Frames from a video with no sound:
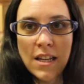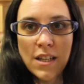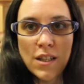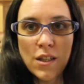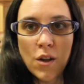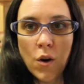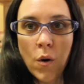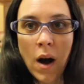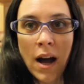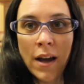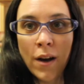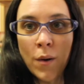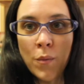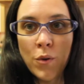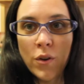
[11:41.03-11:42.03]
So
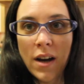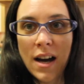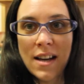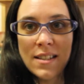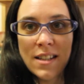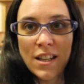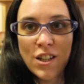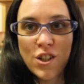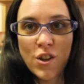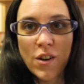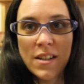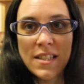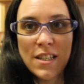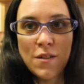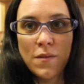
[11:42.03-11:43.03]
I hope you guys
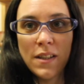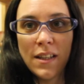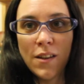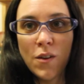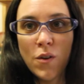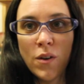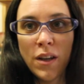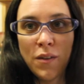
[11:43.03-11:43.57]
enjoyed this video.